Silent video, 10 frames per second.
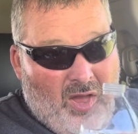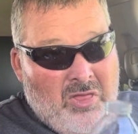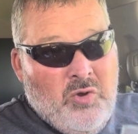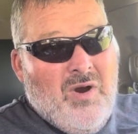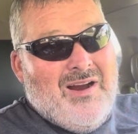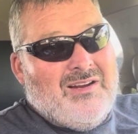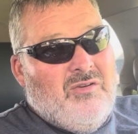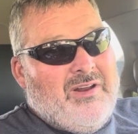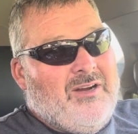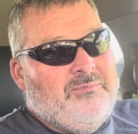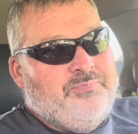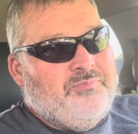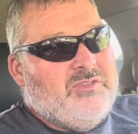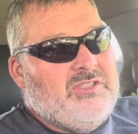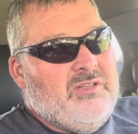The wire going out
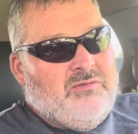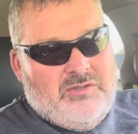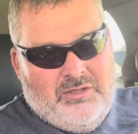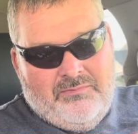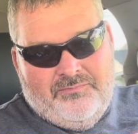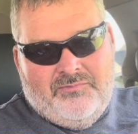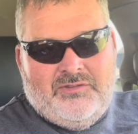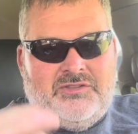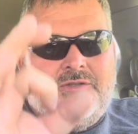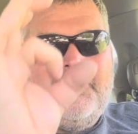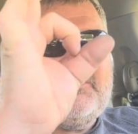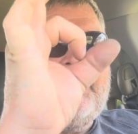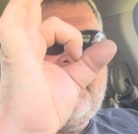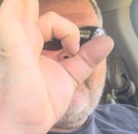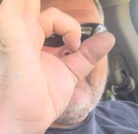to shoot, it's that
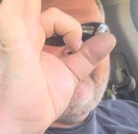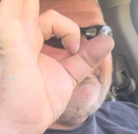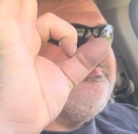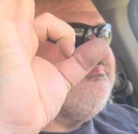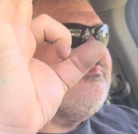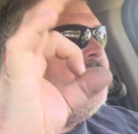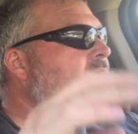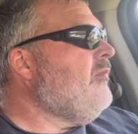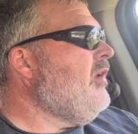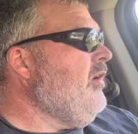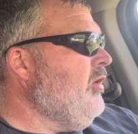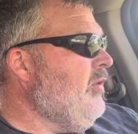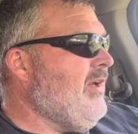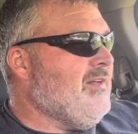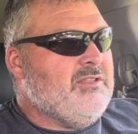bigger rail
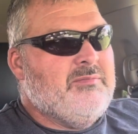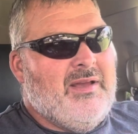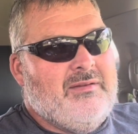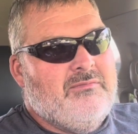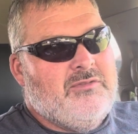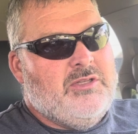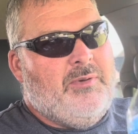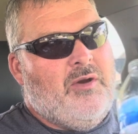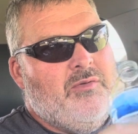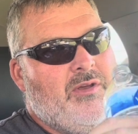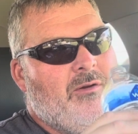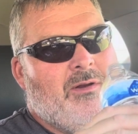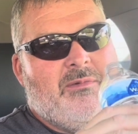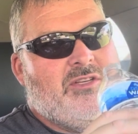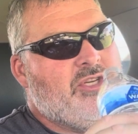going out to the pole.
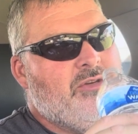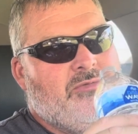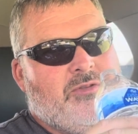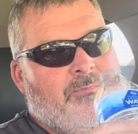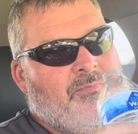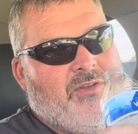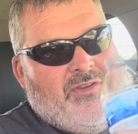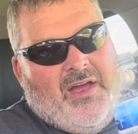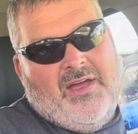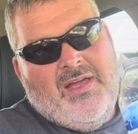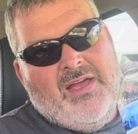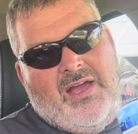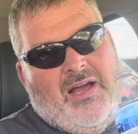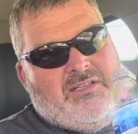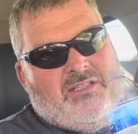It's huge. Because I
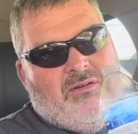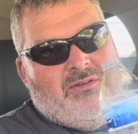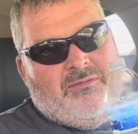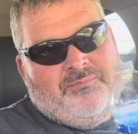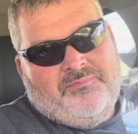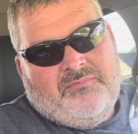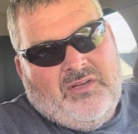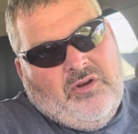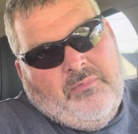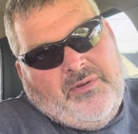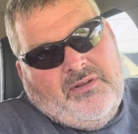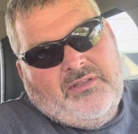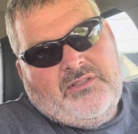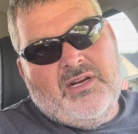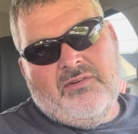just thought, well, you're gonna build it.
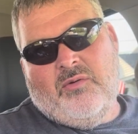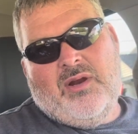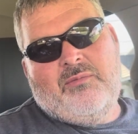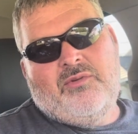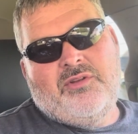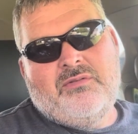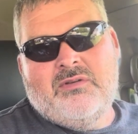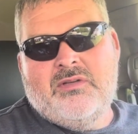You never know what I'm gonna do.